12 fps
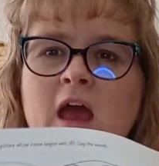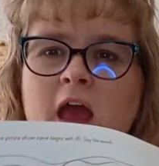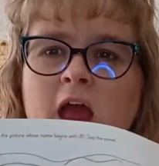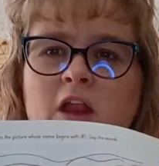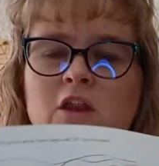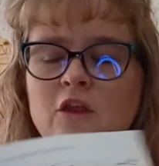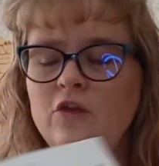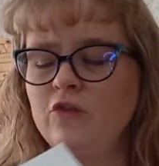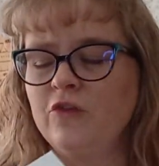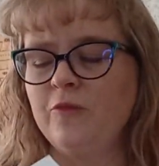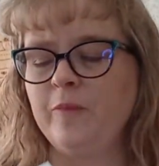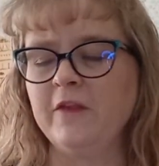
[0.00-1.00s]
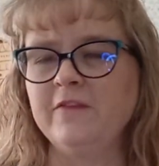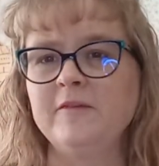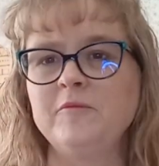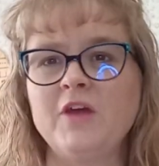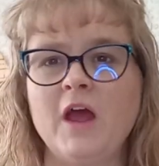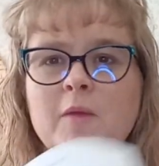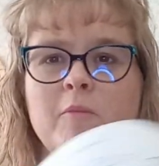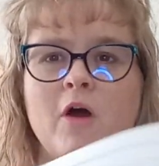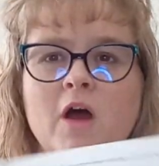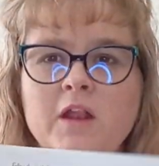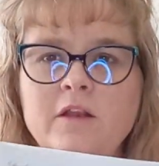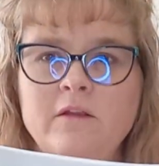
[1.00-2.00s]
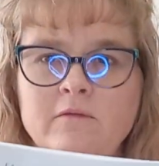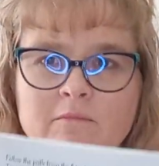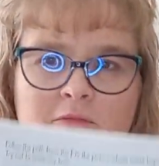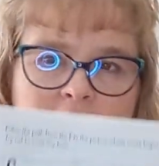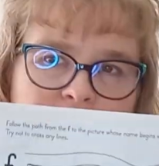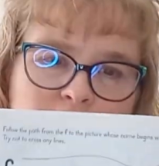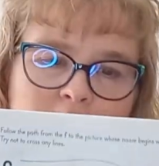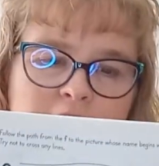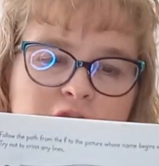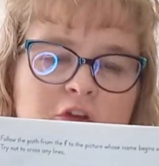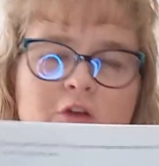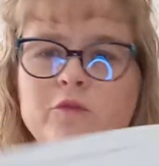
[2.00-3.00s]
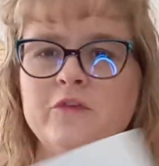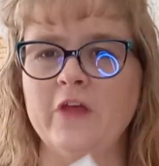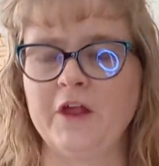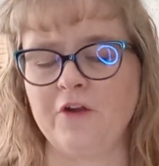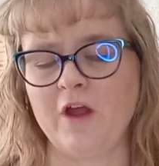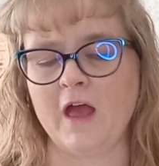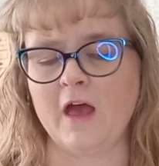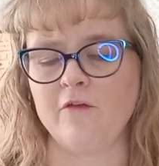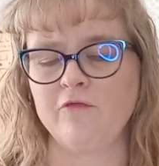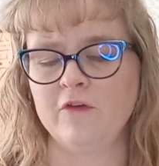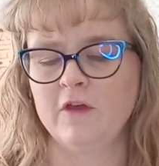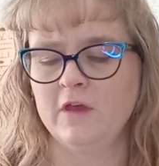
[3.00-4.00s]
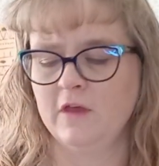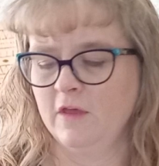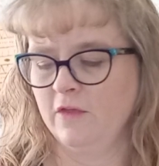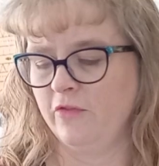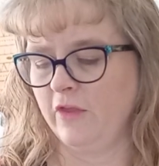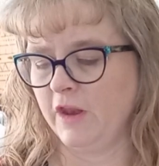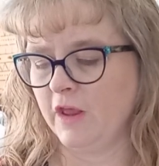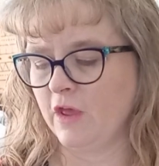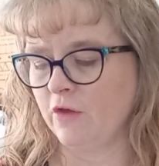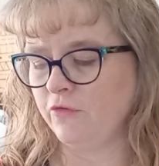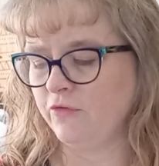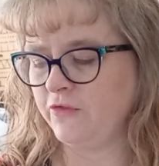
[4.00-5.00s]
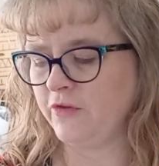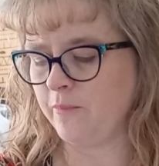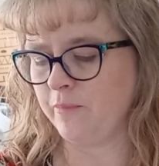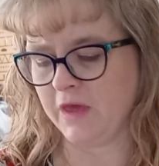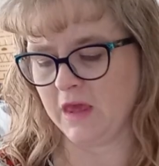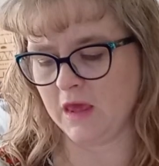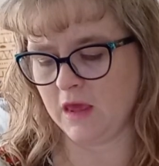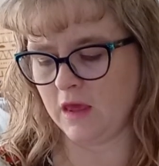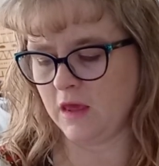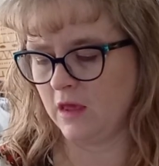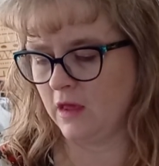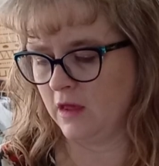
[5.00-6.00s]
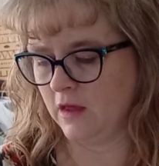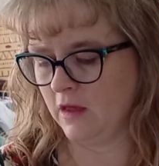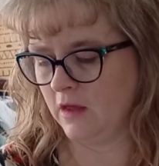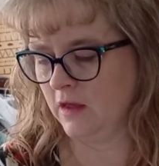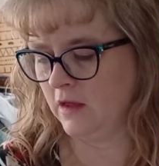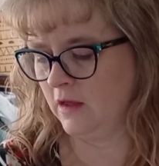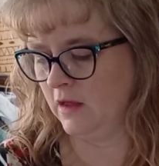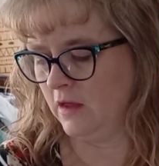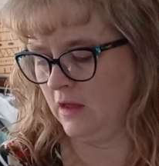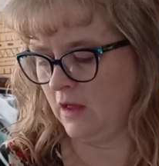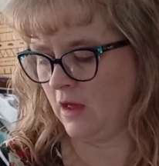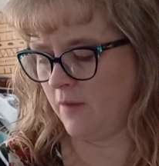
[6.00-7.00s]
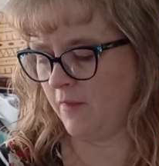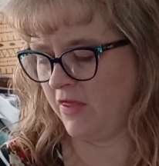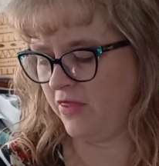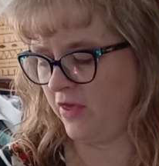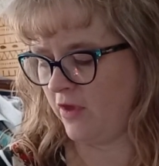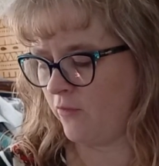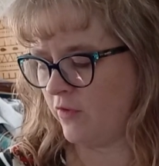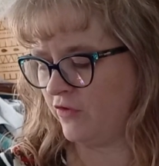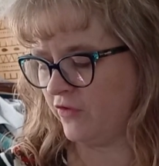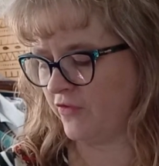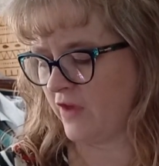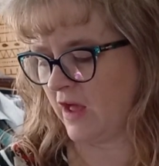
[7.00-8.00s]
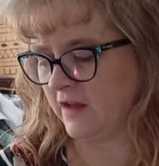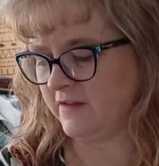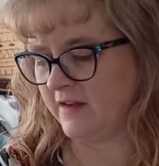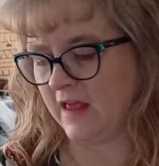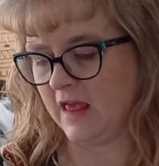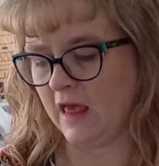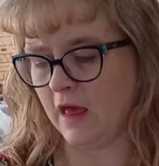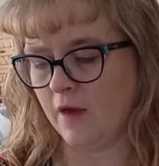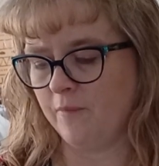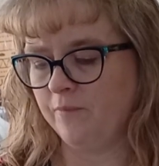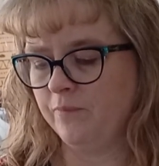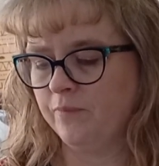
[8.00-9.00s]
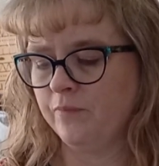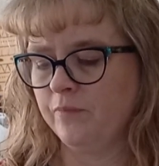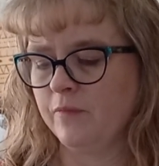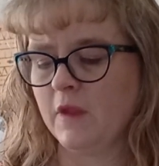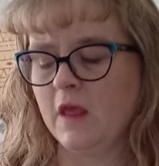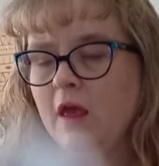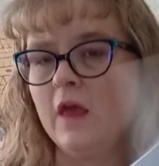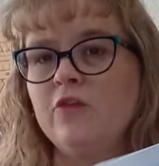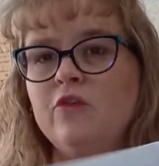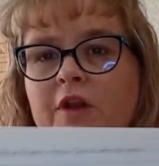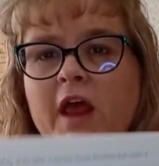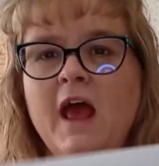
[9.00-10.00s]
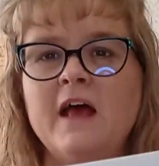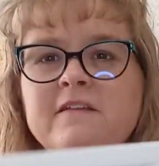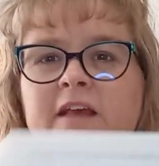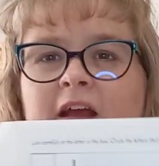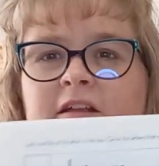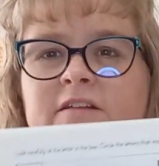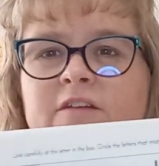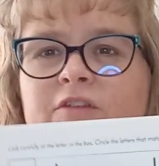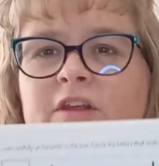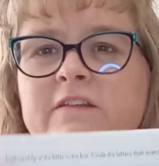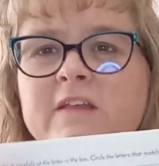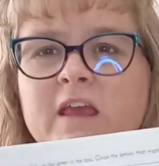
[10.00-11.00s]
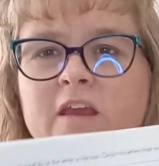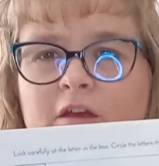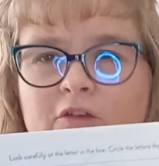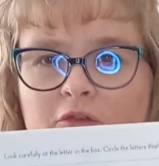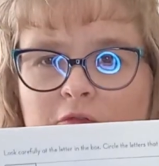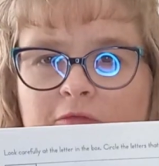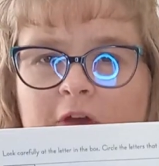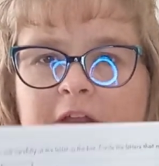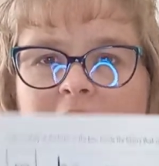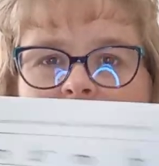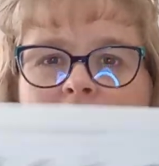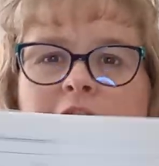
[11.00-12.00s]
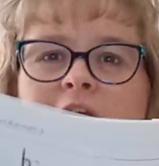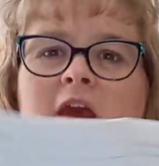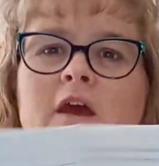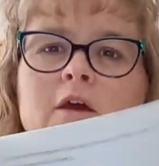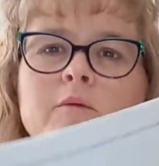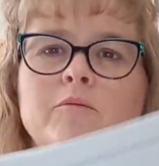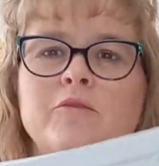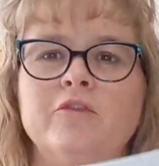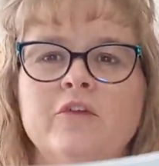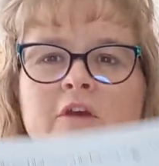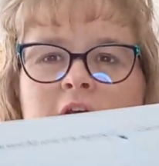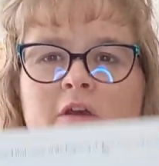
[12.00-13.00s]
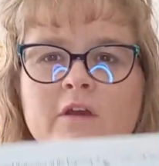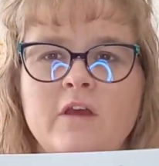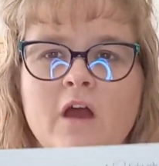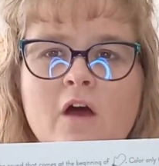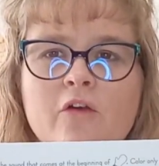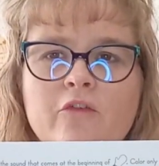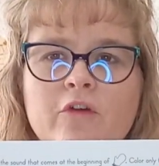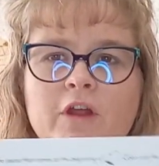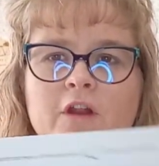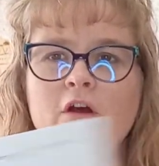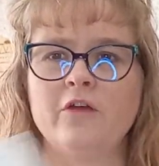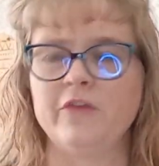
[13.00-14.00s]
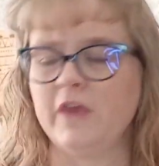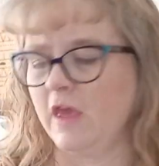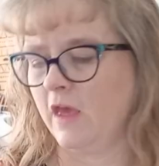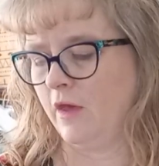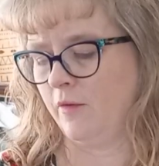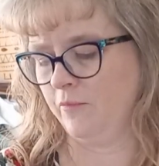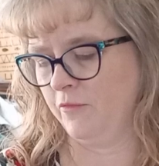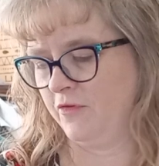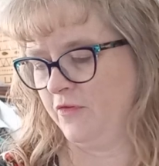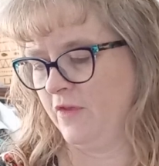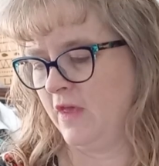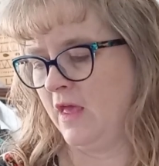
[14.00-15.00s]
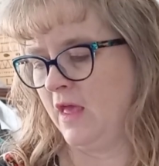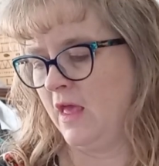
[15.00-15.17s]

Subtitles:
and you just spend some time on, this one starts with letter F, then it goes to B, I think we just got to M, and so it has activities like finding all the M's, coloring all the M's,